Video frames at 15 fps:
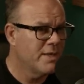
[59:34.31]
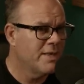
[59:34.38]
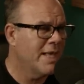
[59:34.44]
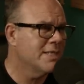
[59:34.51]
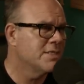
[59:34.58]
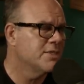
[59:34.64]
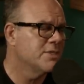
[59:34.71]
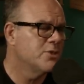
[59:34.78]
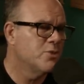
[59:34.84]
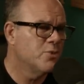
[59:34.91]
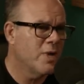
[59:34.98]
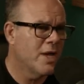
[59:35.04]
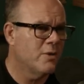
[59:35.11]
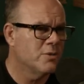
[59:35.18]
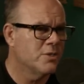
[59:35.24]
and that's
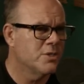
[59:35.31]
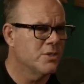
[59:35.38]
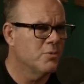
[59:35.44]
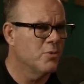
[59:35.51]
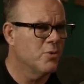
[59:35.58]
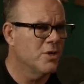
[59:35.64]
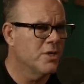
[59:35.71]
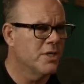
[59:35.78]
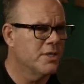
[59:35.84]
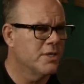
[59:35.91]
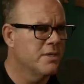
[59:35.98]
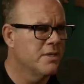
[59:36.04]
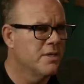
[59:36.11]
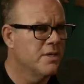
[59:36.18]
two hours in the morning,